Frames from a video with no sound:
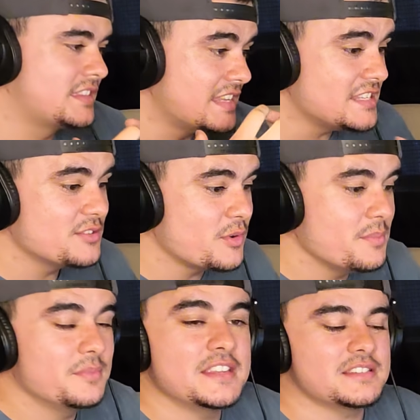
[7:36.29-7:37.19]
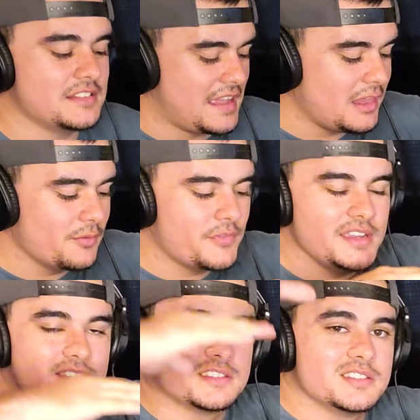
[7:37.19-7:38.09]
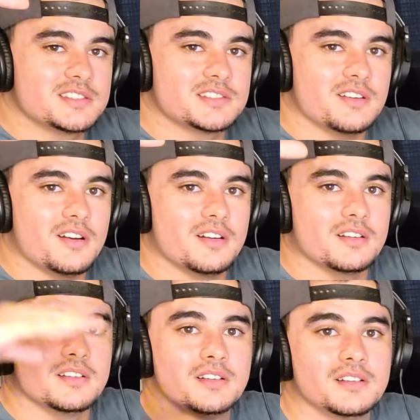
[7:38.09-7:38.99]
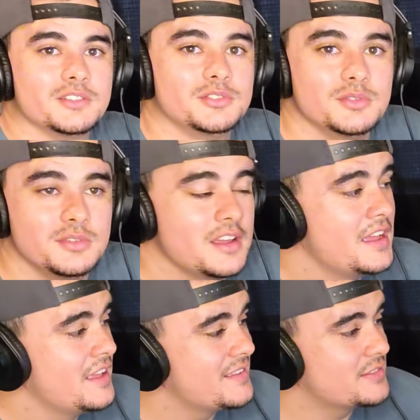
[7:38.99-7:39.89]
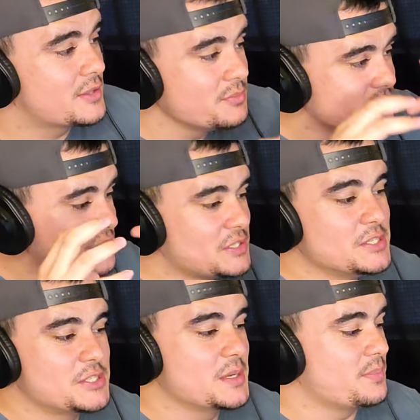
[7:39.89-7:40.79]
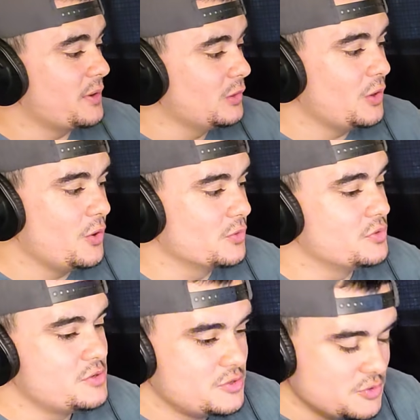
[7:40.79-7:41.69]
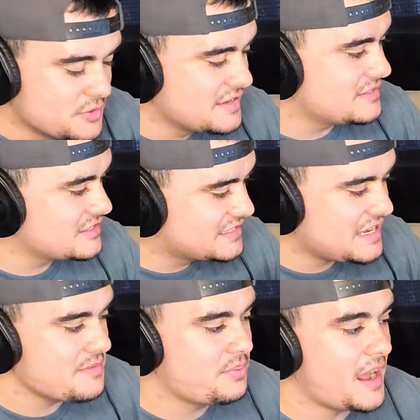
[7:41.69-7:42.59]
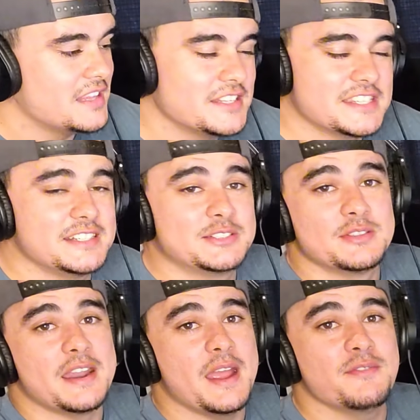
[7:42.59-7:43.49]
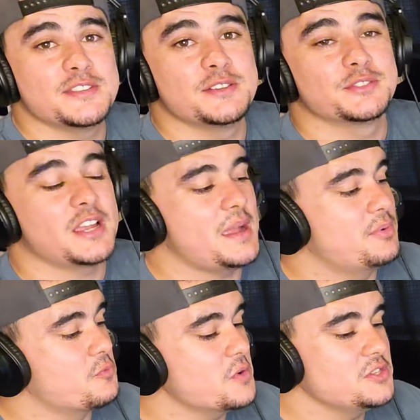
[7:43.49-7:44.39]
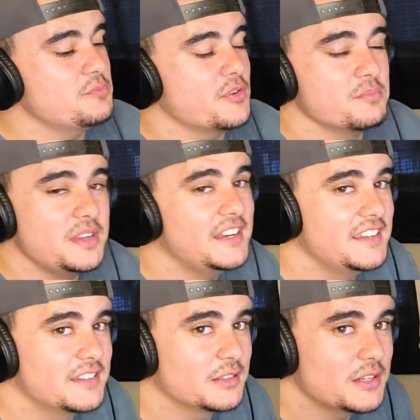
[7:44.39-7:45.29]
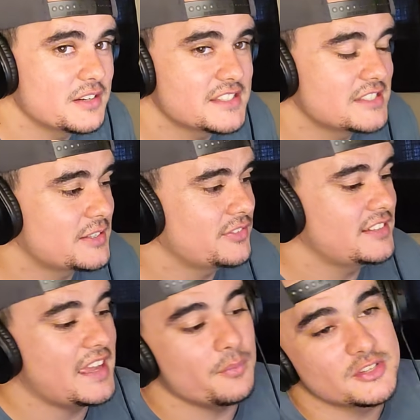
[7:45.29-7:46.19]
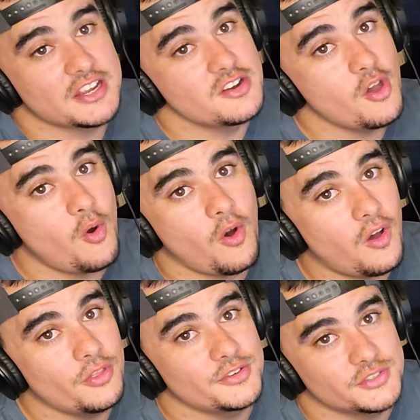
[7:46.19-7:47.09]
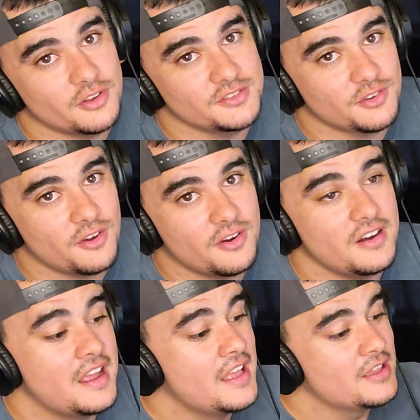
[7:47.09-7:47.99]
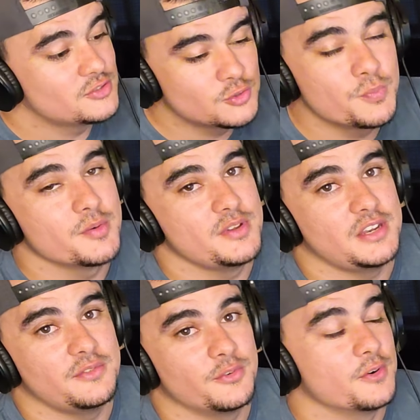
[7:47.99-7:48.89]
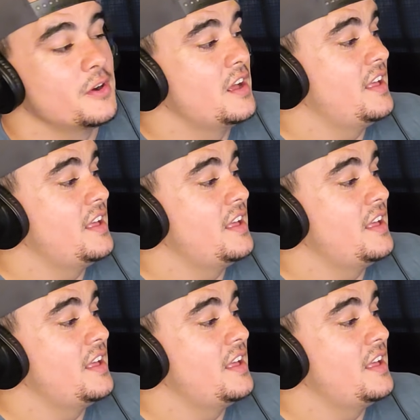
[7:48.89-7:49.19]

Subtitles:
This elevates this song, dude. The musicianship alone, you can just get by listening to that every single time. But once you put meaning in the lyrics and stuff like that, which I know all their songs are super meaningful.